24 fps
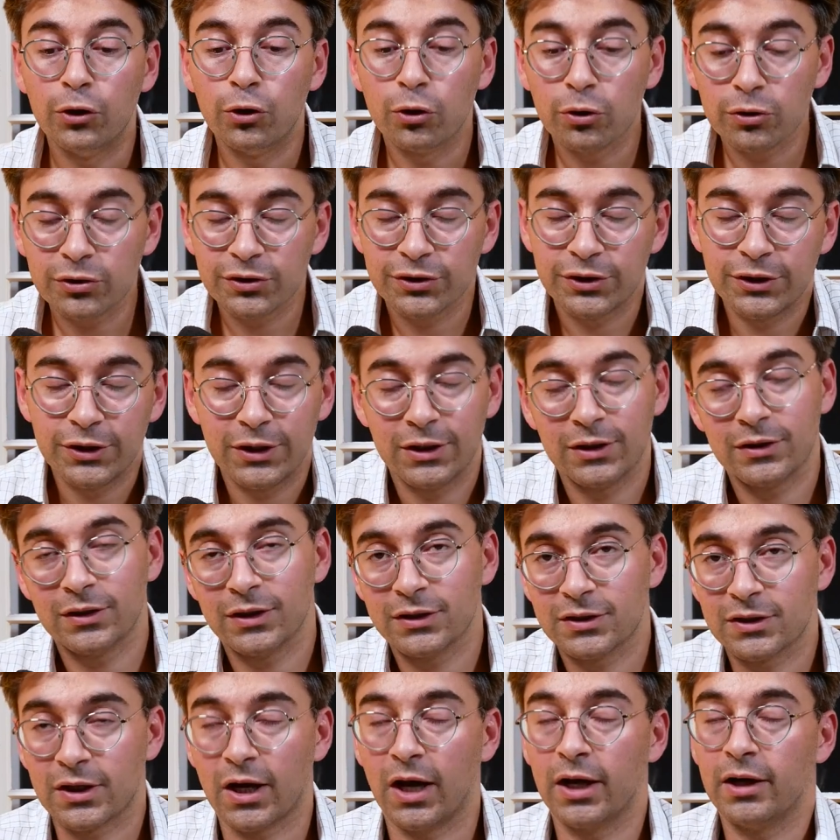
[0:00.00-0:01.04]
You're seeing
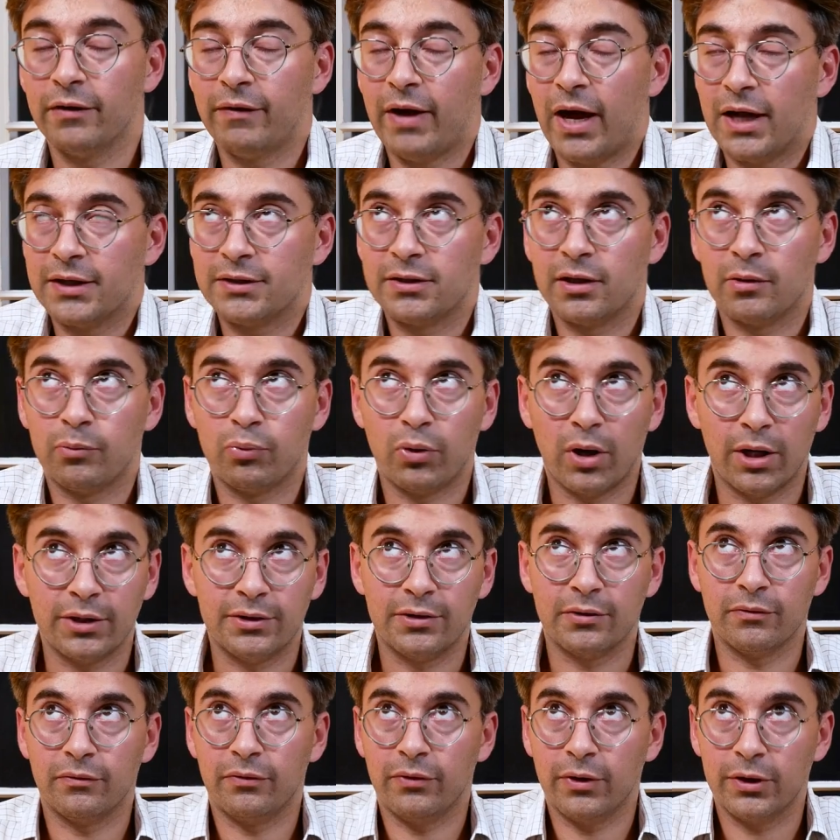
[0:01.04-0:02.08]
this kind of asset
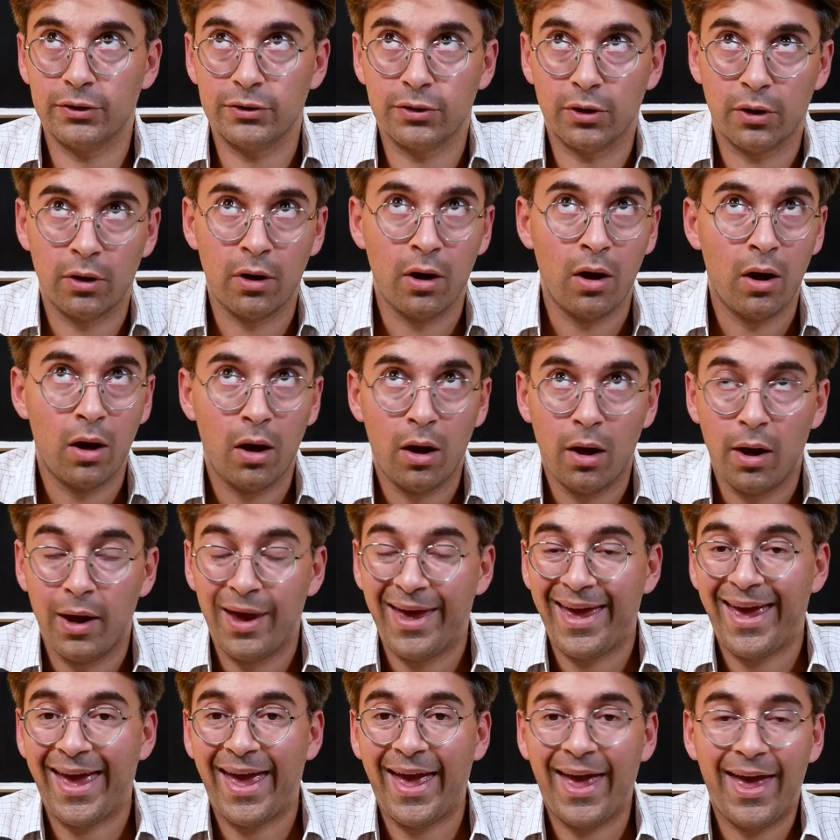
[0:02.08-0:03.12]
price inflation
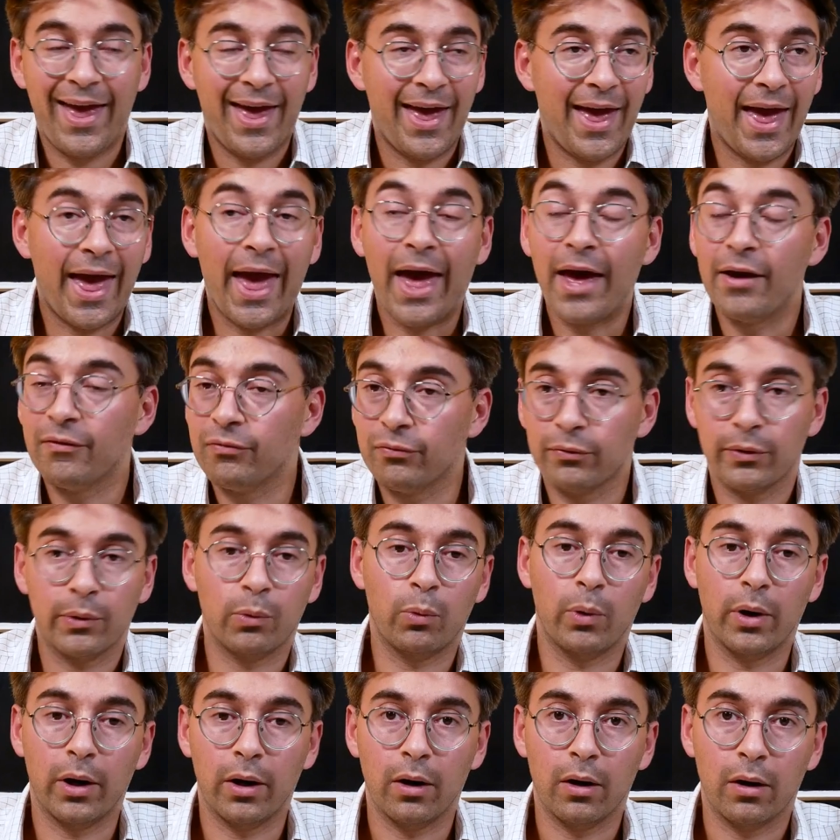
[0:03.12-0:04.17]

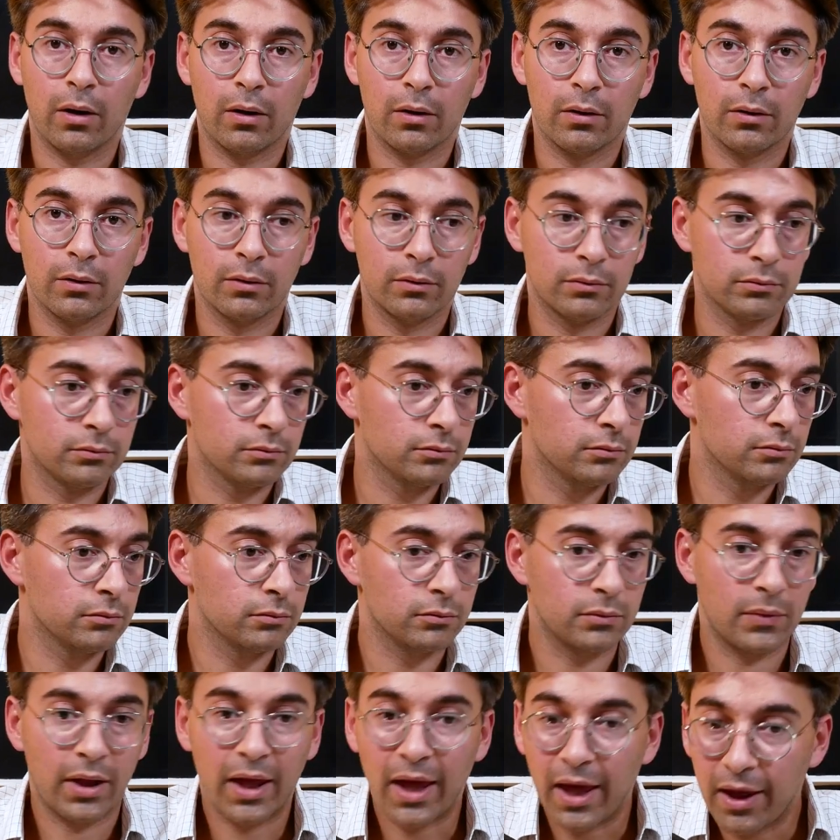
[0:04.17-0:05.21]
everywhere,
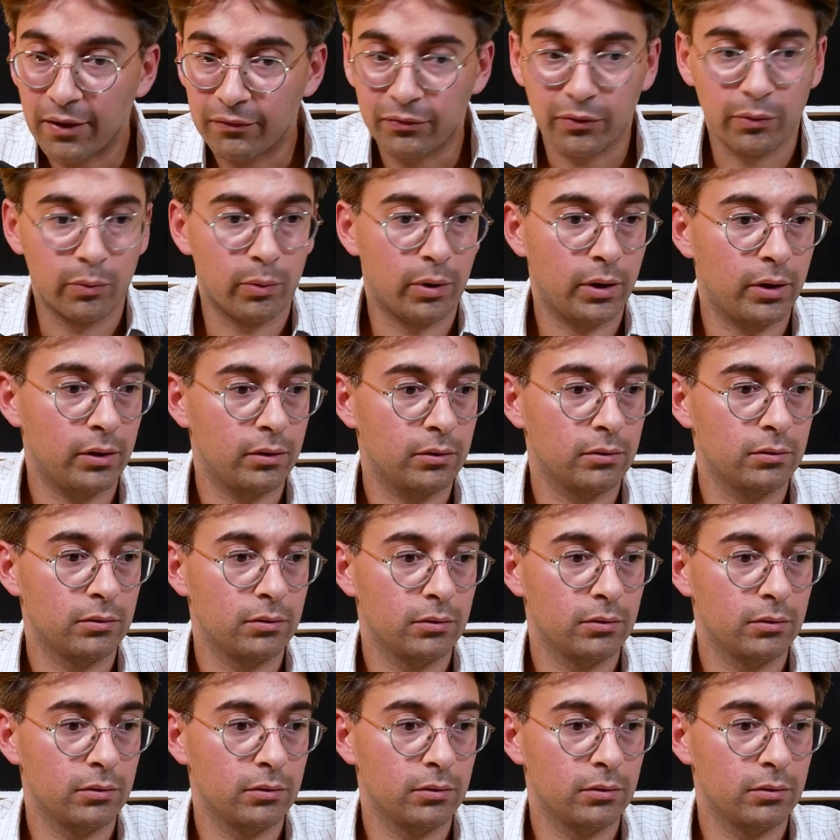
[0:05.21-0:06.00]
everywhere.